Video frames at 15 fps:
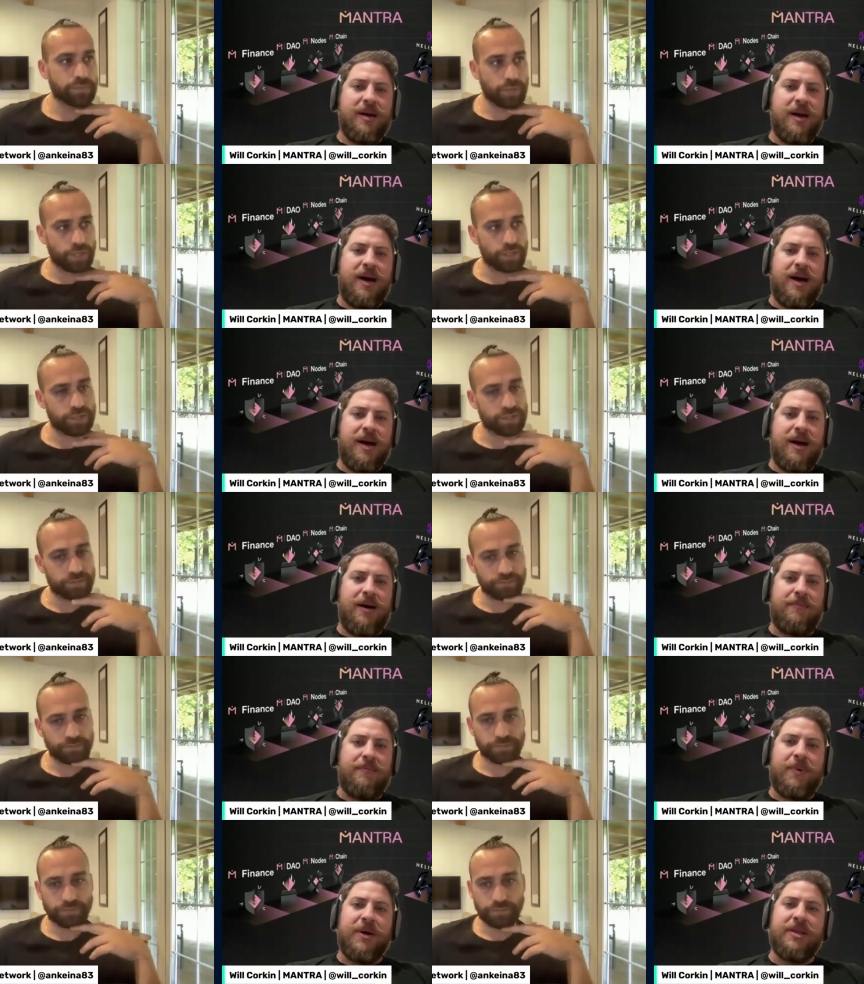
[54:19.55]

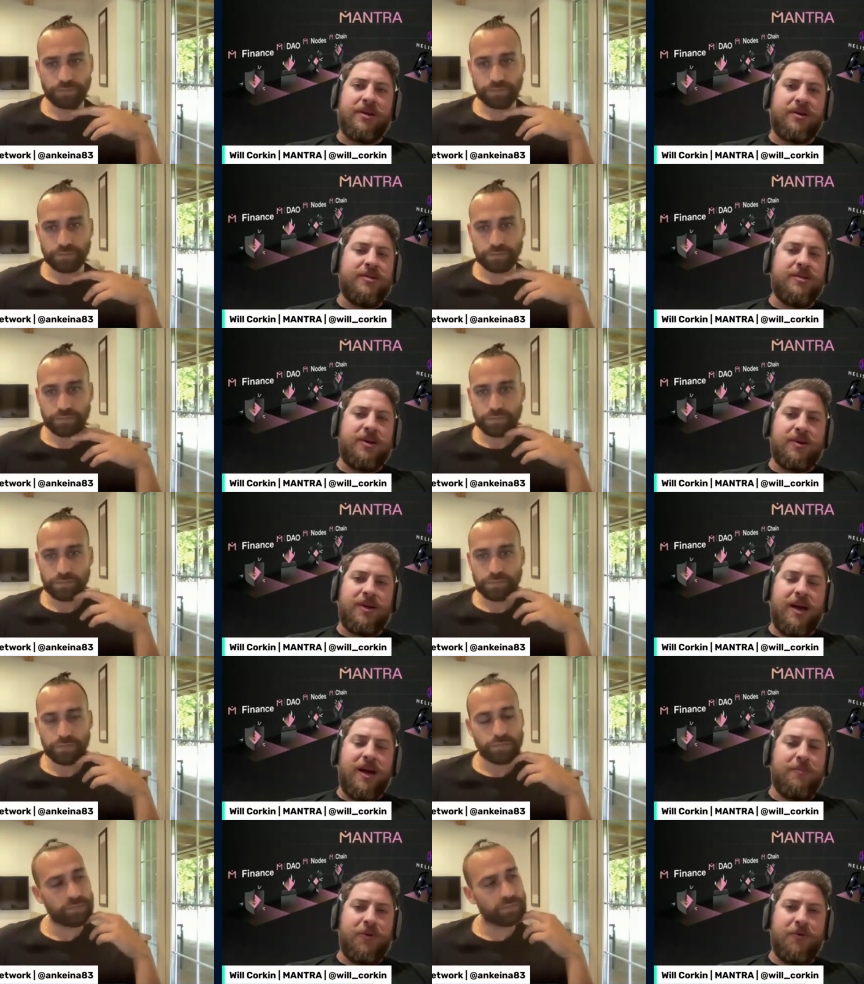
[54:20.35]
Speaker 1: Um, but there's you know a
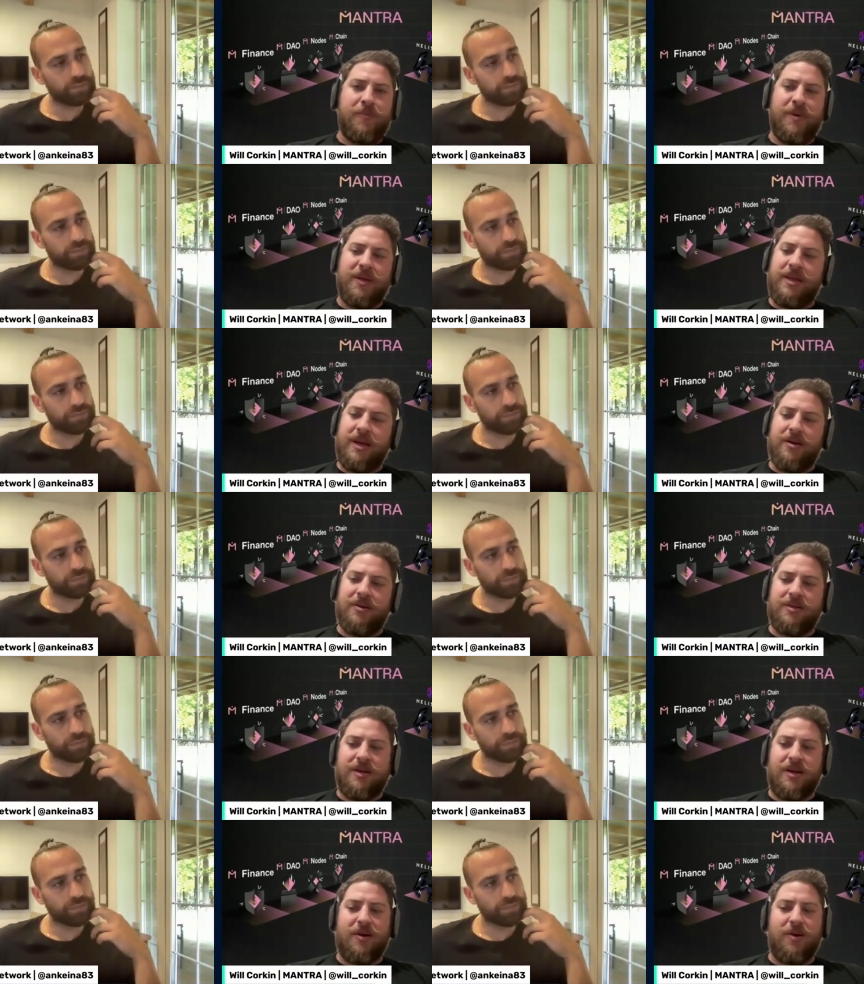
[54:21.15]
lot of movement
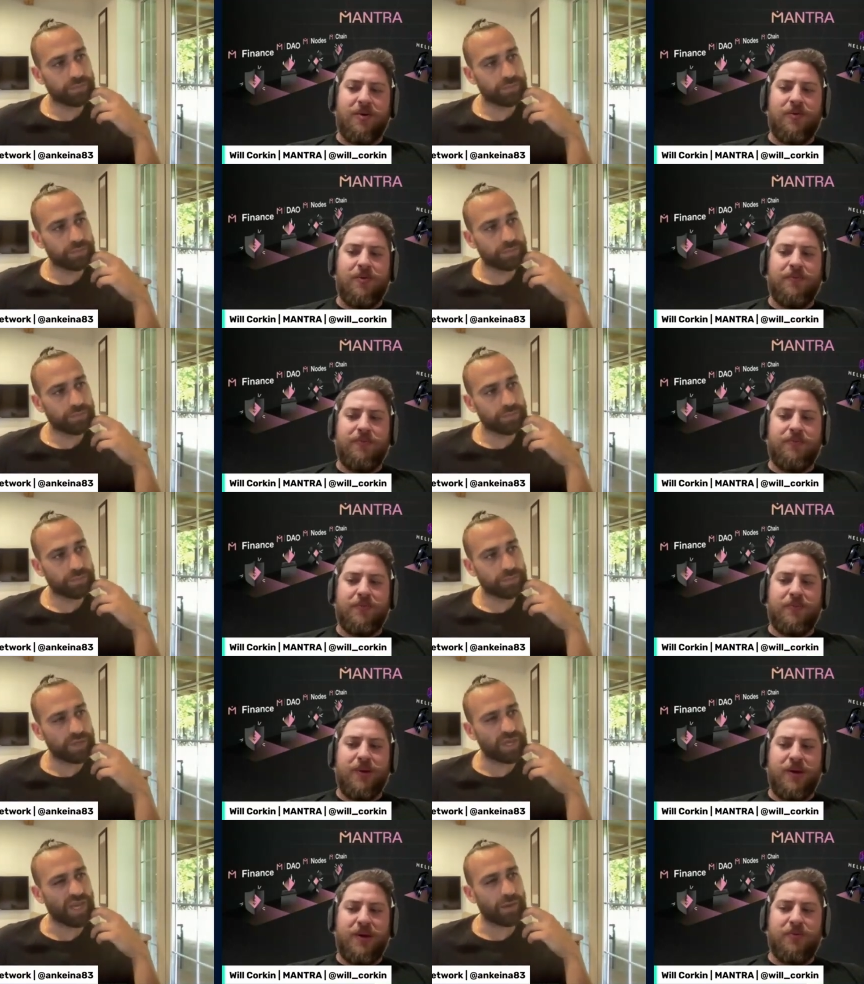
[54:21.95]
there, so
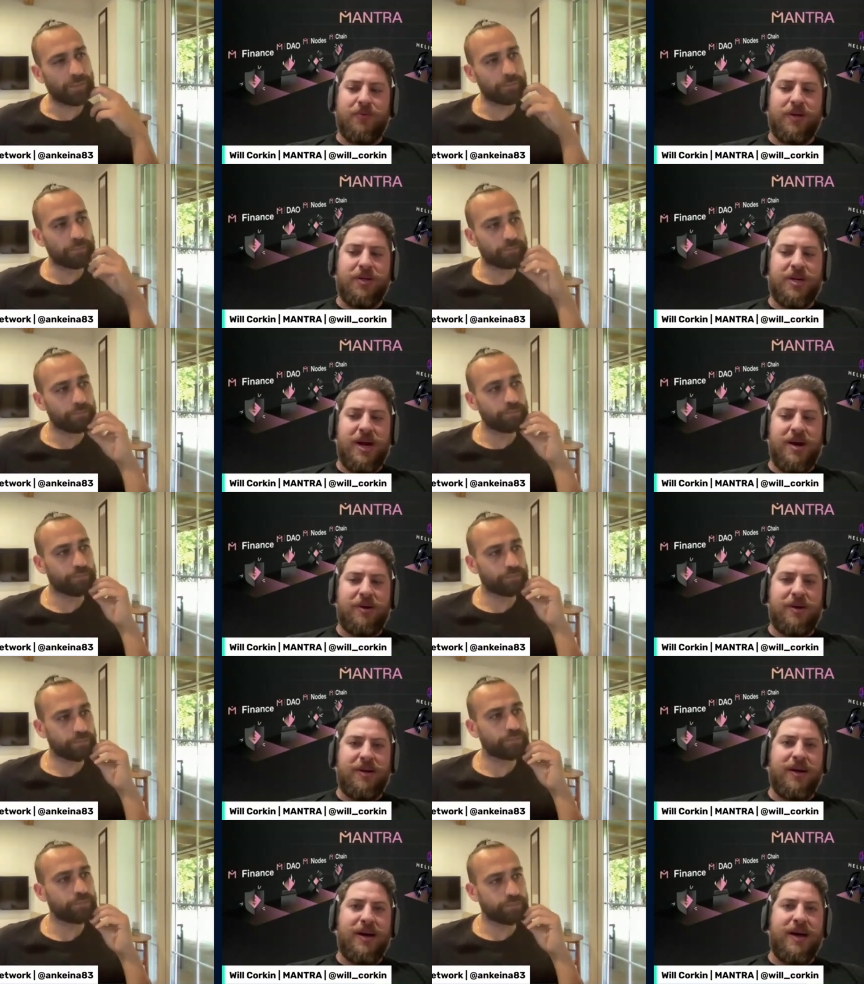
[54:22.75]
you yeah. know reach
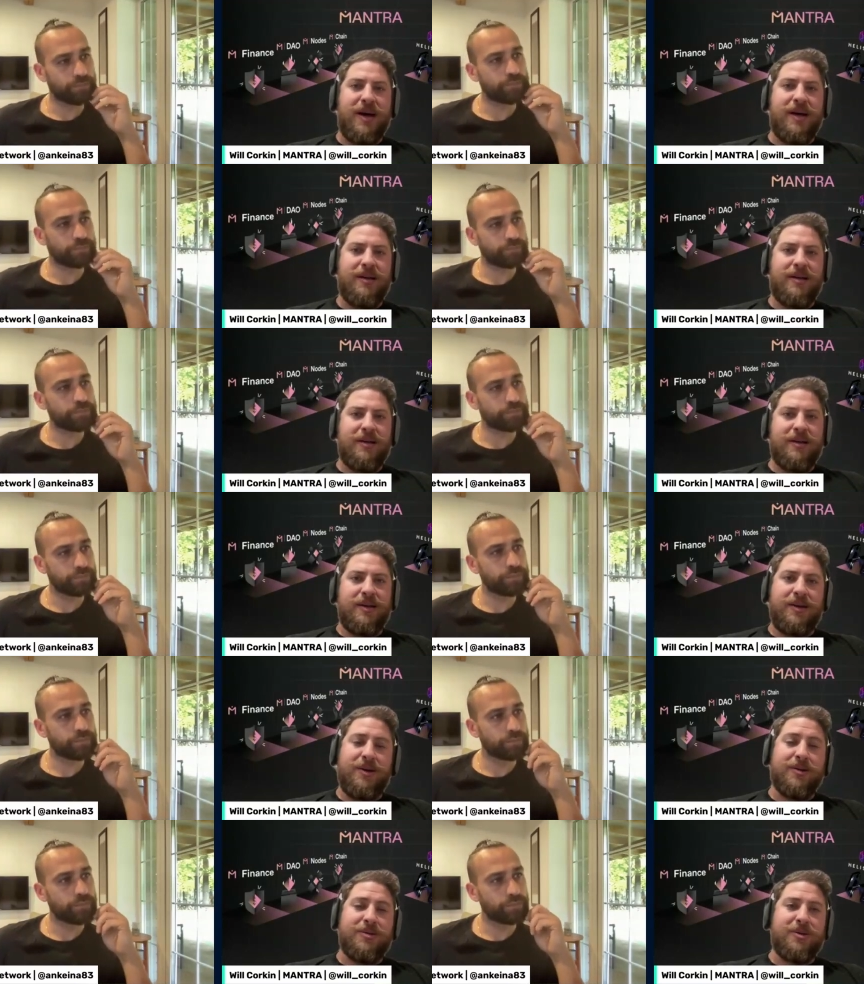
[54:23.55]
out and uh,
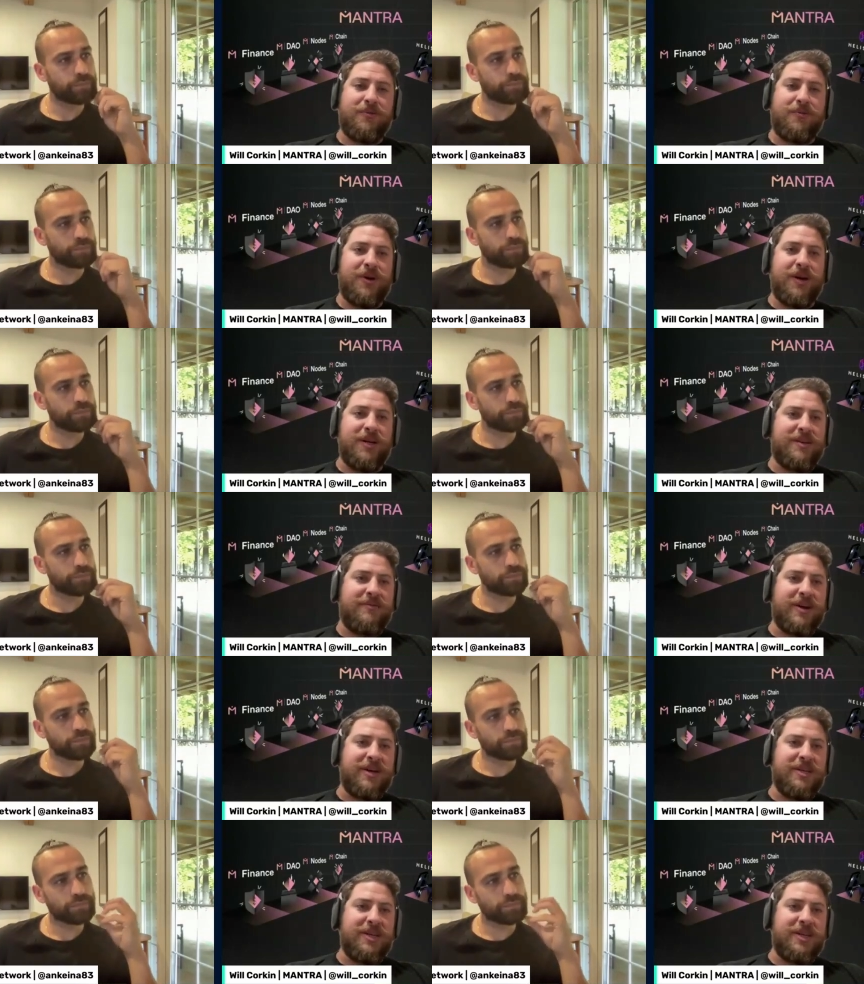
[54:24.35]
you know also if you guys
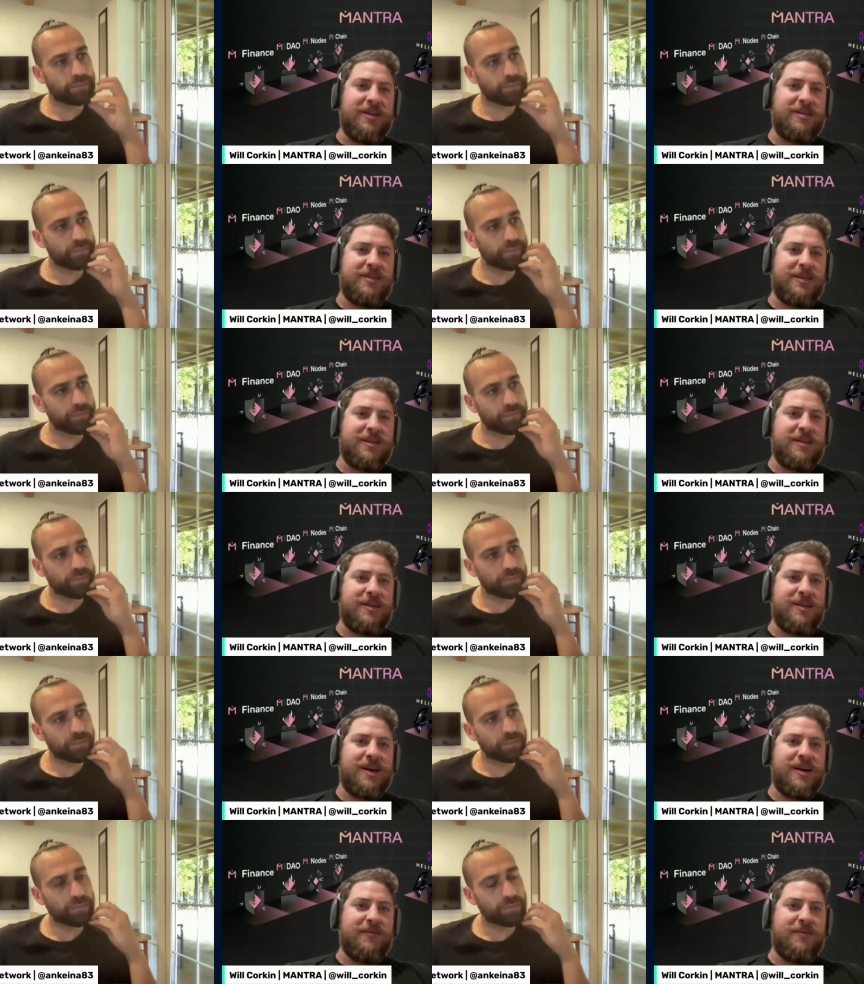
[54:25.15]
have ideas
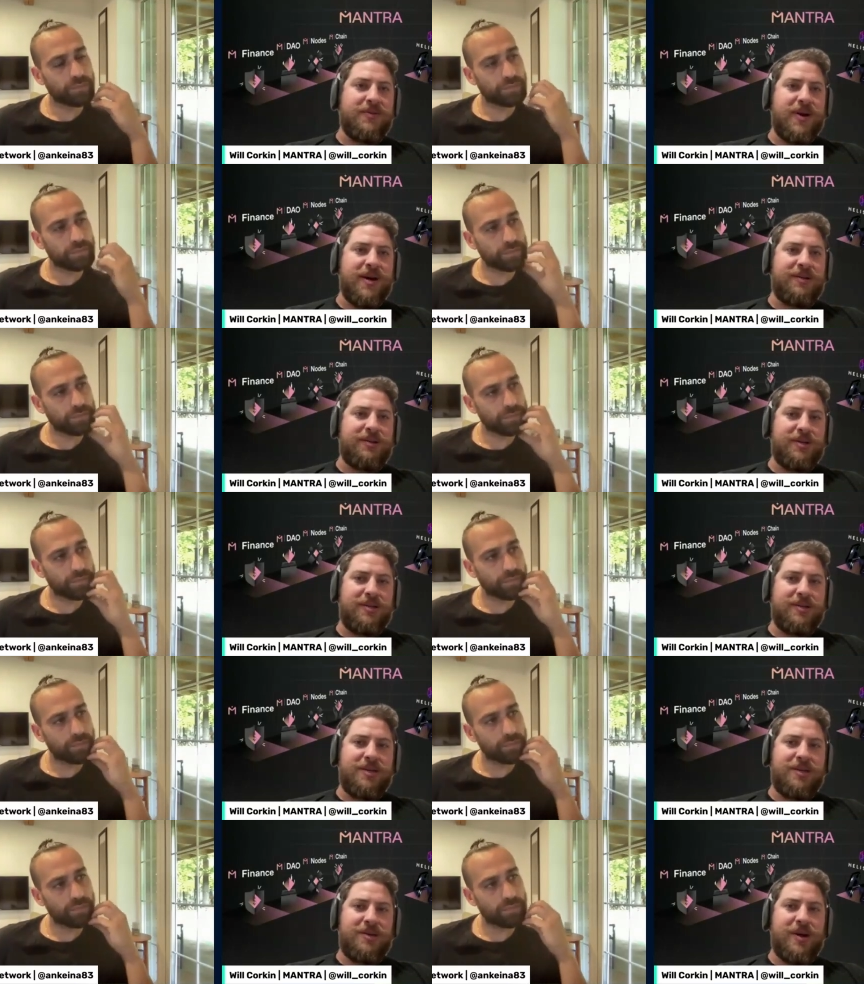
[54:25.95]
and kind of
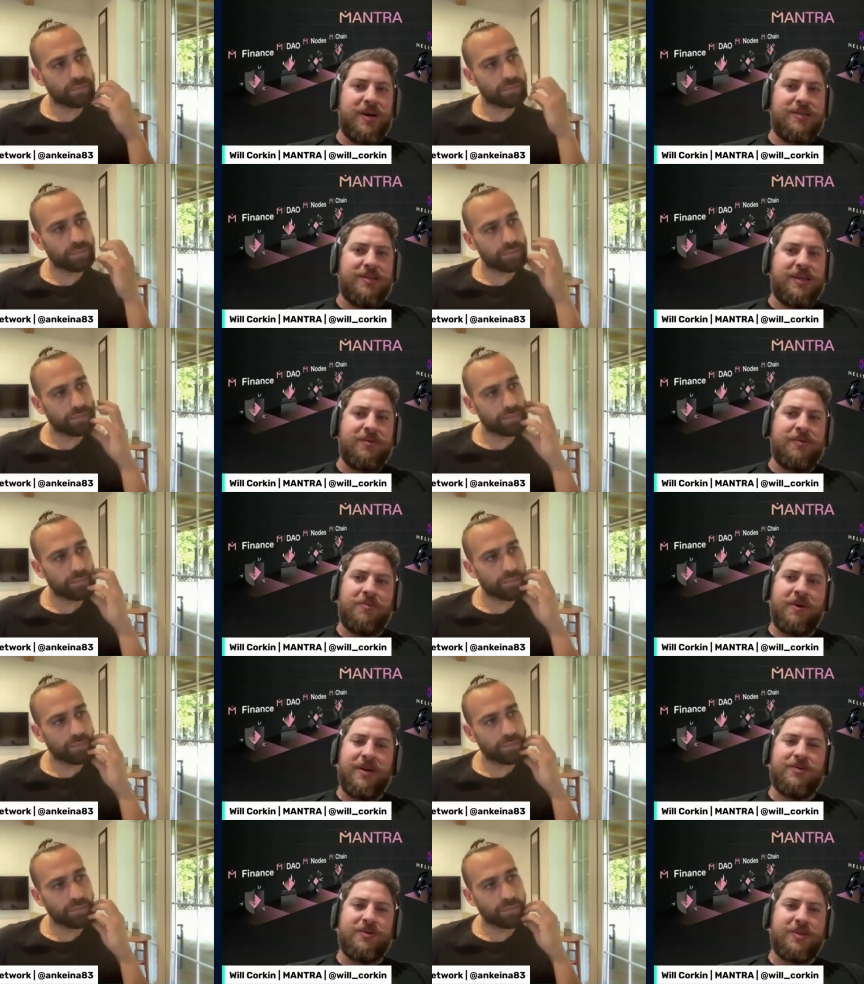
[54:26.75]
directions that you guys think would
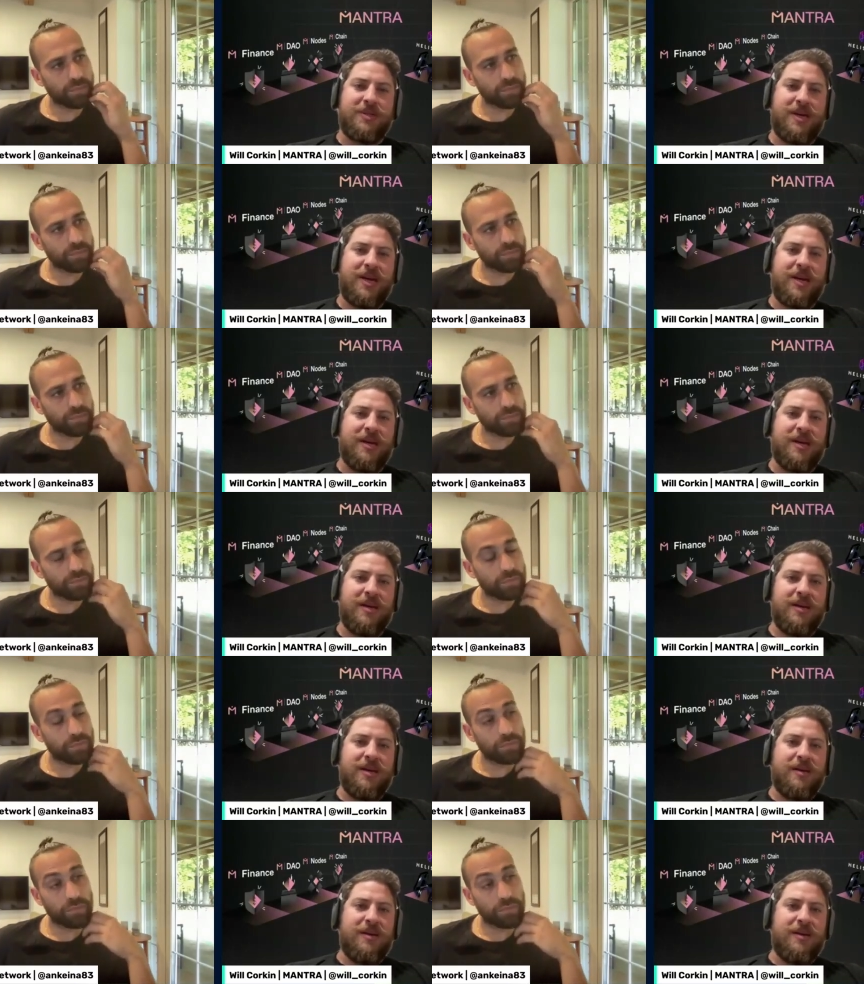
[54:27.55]
be interesting,